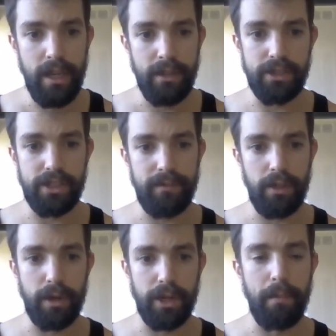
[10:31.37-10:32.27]
There's
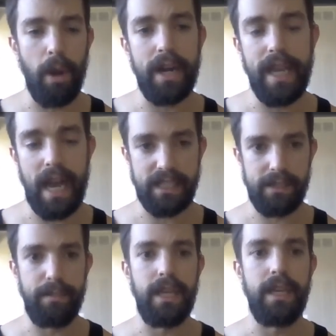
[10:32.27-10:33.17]
something where your body has
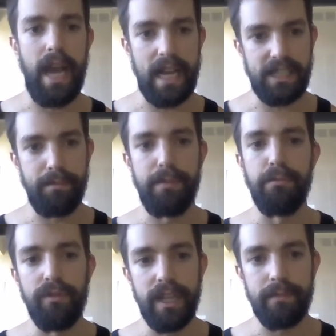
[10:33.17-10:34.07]
to be
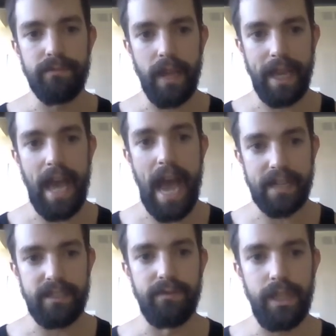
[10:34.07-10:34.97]
moving like
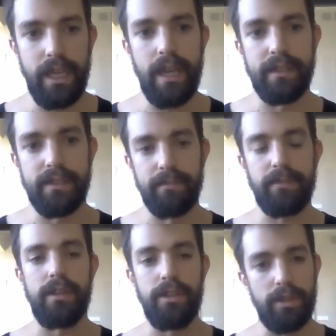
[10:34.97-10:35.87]
actively, and
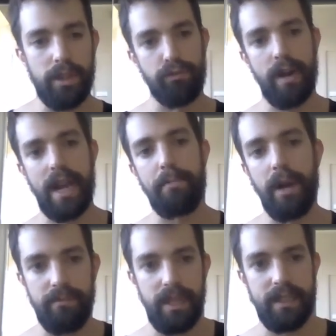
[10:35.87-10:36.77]
something that you can ramp
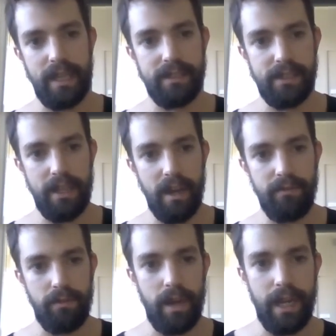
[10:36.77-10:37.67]
up the intensity of,
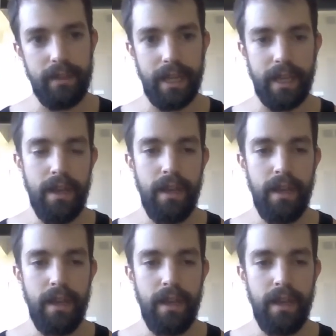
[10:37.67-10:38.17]
right? Like